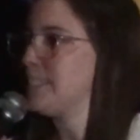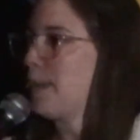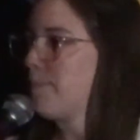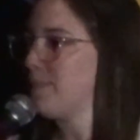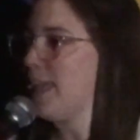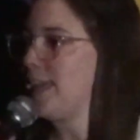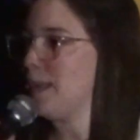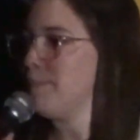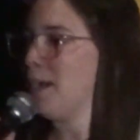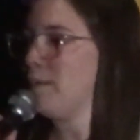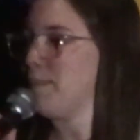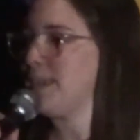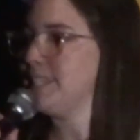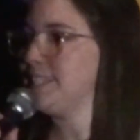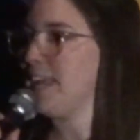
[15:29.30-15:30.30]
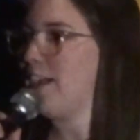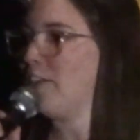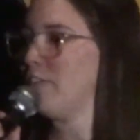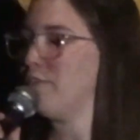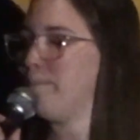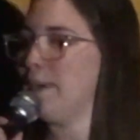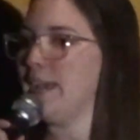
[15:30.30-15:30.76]
accept that about
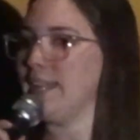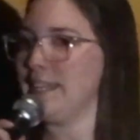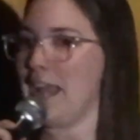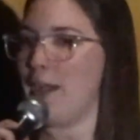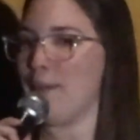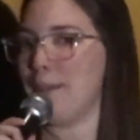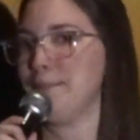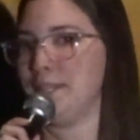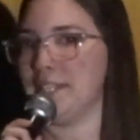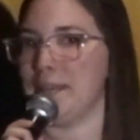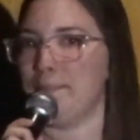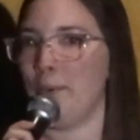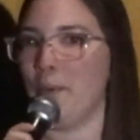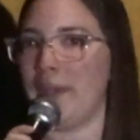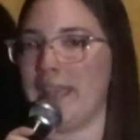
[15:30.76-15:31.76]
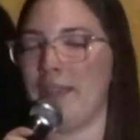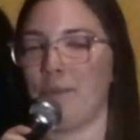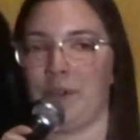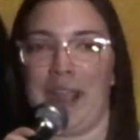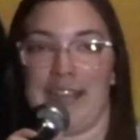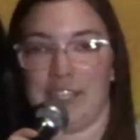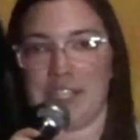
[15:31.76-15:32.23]
myself, but now I'm to the
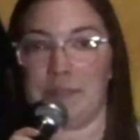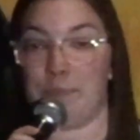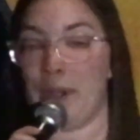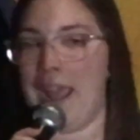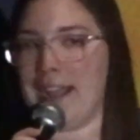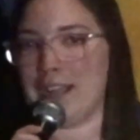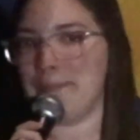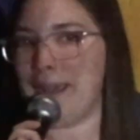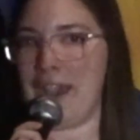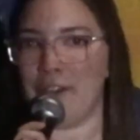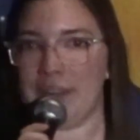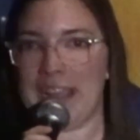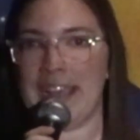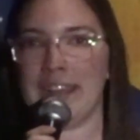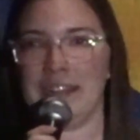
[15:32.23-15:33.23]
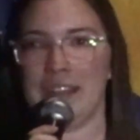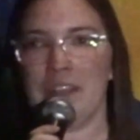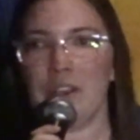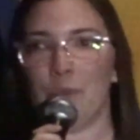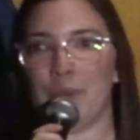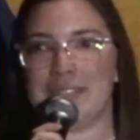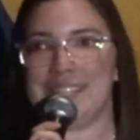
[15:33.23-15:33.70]
point where I just brag about it.
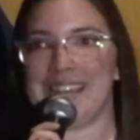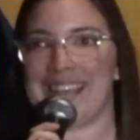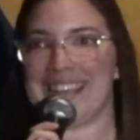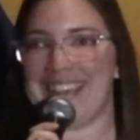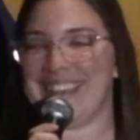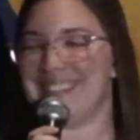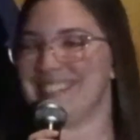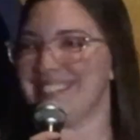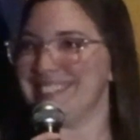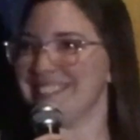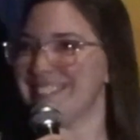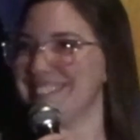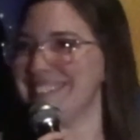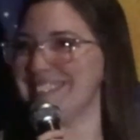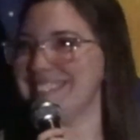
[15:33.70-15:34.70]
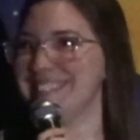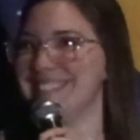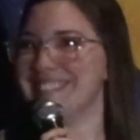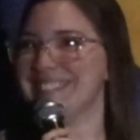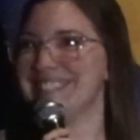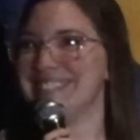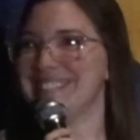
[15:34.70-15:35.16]
1 second.
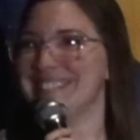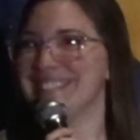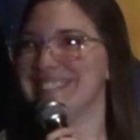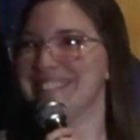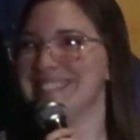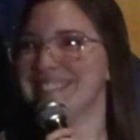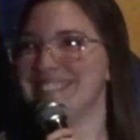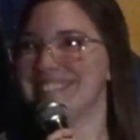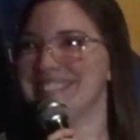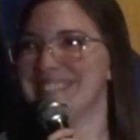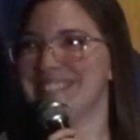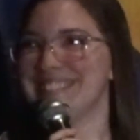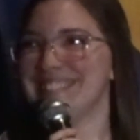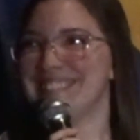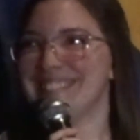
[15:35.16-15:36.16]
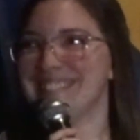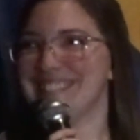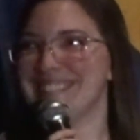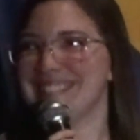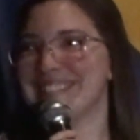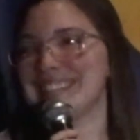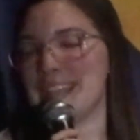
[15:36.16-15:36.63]

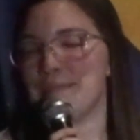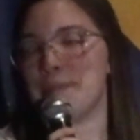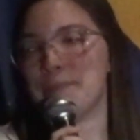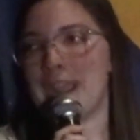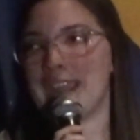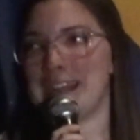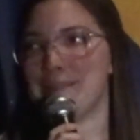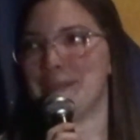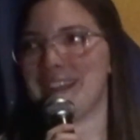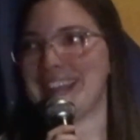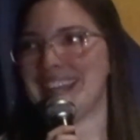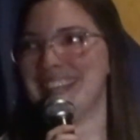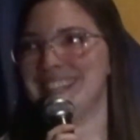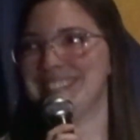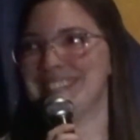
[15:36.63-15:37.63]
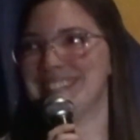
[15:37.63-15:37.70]
All right, everybody.